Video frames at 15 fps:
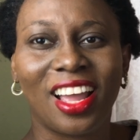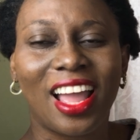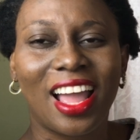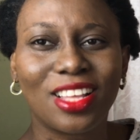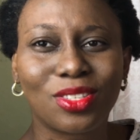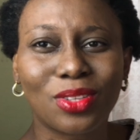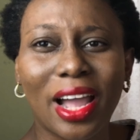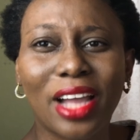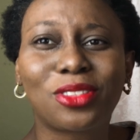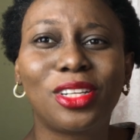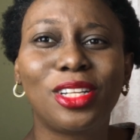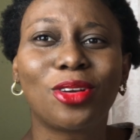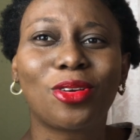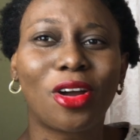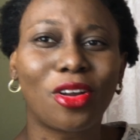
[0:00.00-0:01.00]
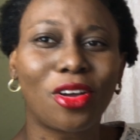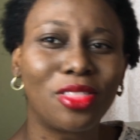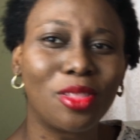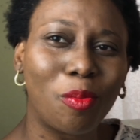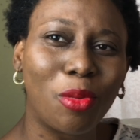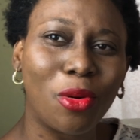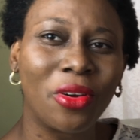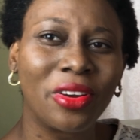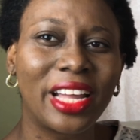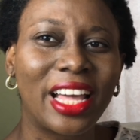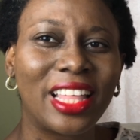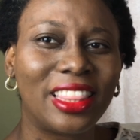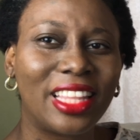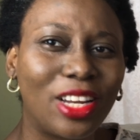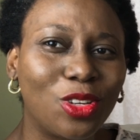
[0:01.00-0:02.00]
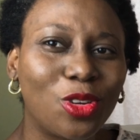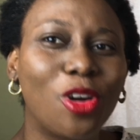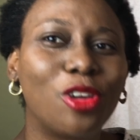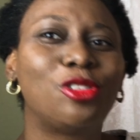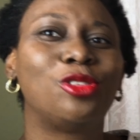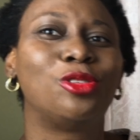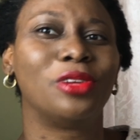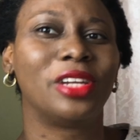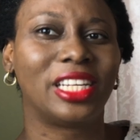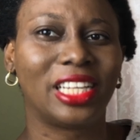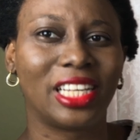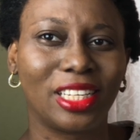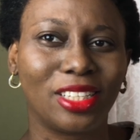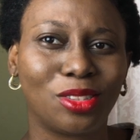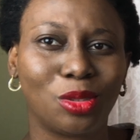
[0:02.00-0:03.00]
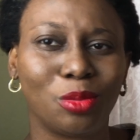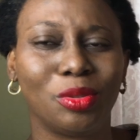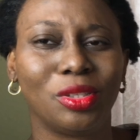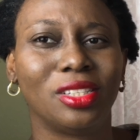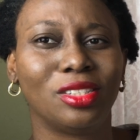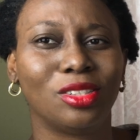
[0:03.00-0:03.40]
And so I actually got on the board and then got training to be